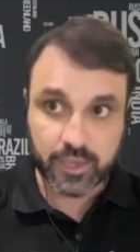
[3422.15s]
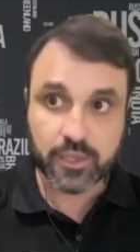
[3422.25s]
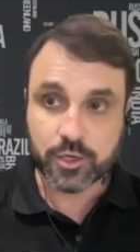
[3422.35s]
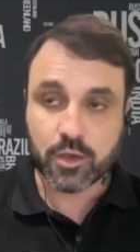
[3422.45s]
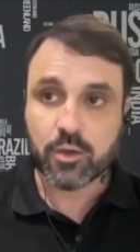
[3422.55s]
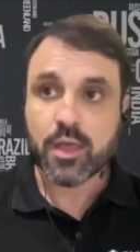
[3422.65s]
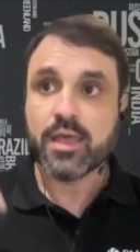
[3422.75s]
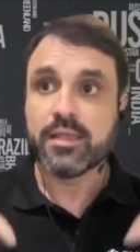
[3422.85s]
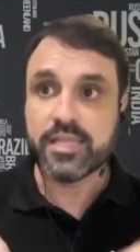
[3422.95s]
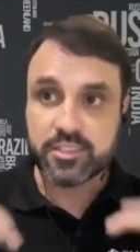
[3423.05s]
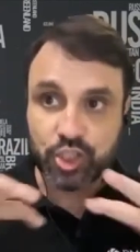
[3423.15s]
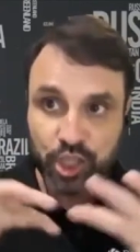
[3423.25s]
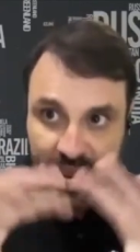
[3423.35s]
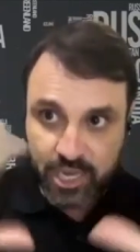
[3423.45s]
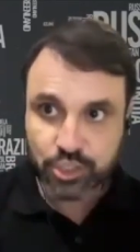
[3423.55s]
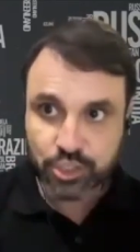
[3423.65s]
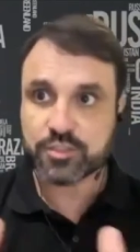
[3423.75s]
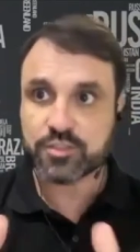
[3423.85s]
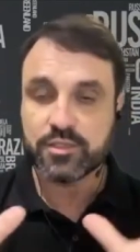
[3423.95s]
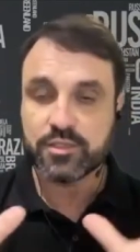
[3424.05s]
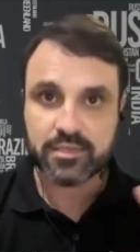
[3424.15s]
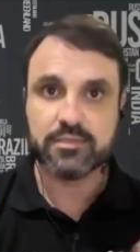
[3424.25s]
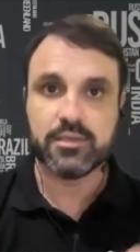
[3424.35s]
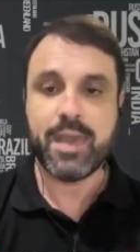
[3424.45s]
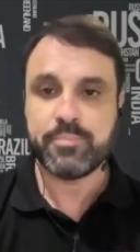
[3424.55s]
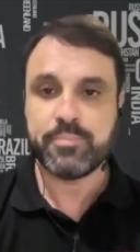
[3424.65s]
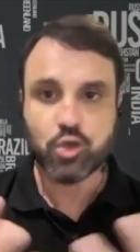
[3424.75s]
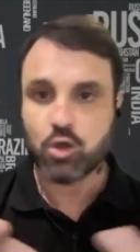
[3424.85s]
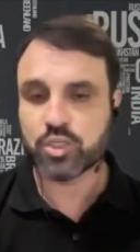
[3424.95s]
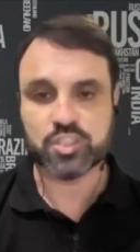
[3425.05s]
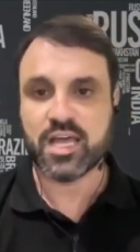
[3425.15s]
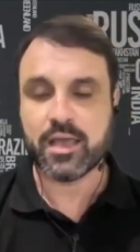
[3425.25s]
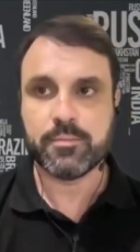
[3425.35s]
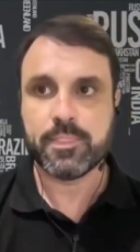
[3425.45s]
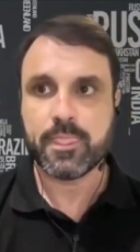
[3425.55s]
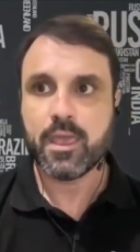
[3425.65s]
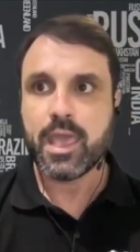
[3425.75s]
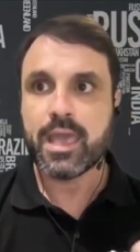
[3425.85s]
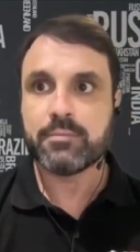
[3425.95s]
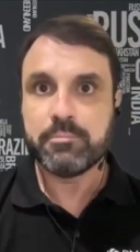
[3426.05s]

you know, the change that happens all the time, and